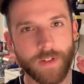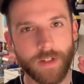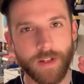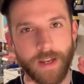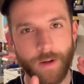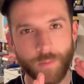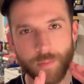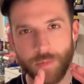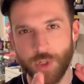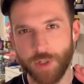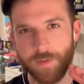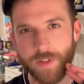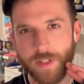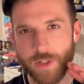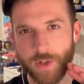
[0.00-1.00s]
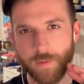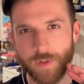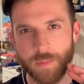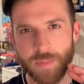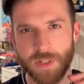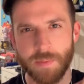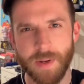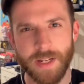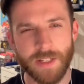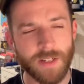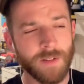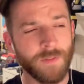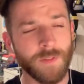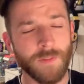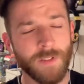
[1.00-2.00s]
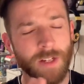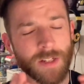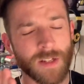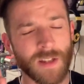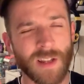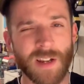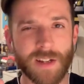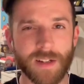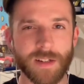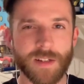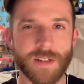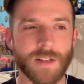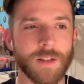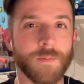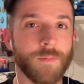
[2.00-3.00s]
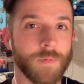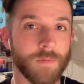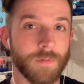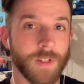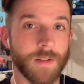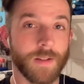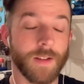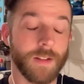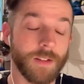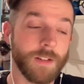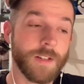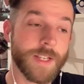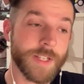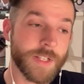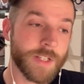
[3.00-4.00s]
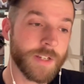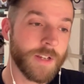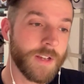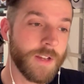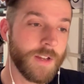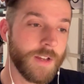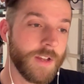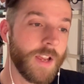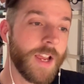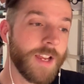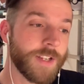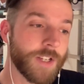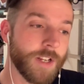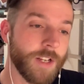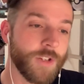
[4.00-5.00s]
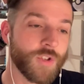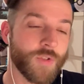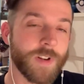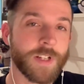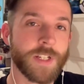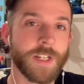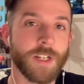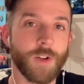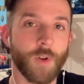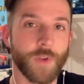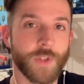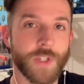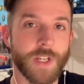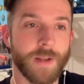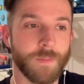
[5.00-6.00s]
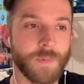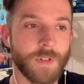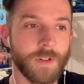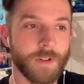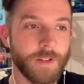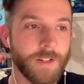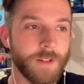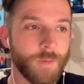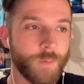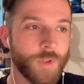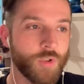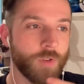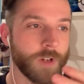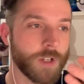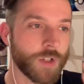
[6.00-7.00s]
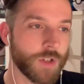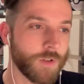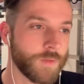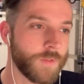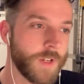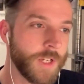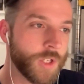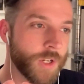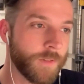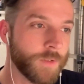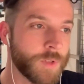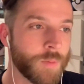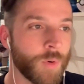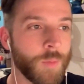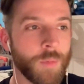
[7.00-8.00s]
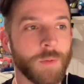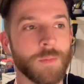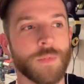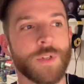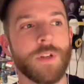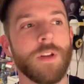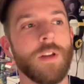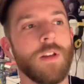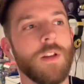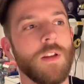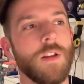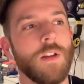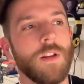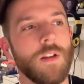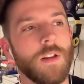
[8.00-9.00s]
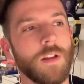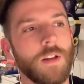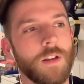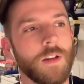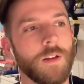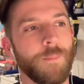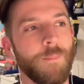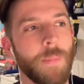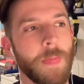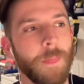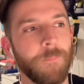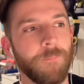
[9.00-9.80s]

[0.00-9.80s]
help shift each other's perspective and things like that. It's an interesting concept. Like, we're trying to solve each other's problems. I